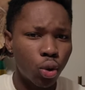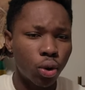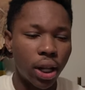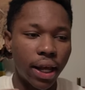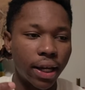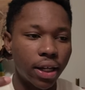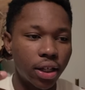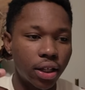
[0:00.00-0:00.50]

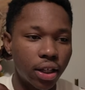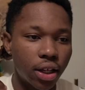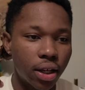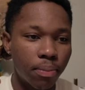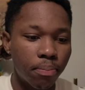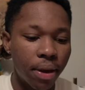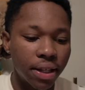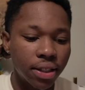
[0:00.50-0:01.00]
Like,
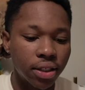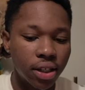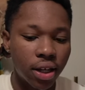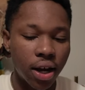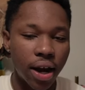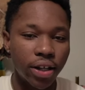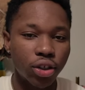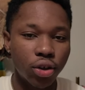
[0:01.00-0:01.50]
basically,
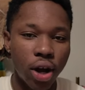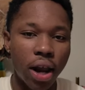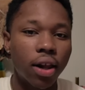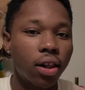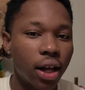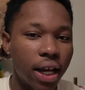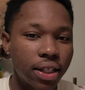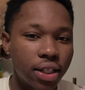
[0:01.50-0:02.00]
Kaiser
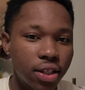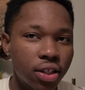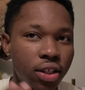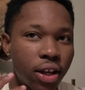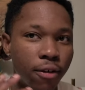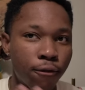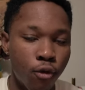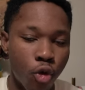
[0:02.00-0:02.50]
had classes
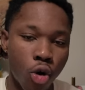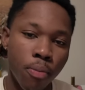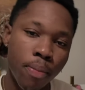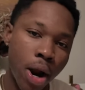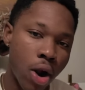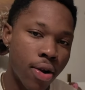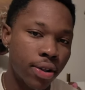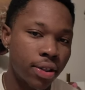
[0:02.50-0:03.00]
to inform
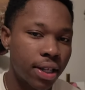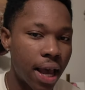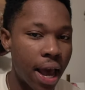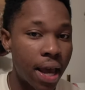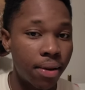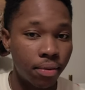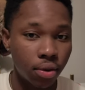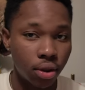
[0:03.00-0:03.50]
parents
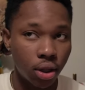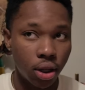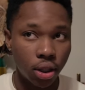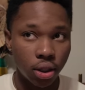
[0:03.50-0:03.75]
and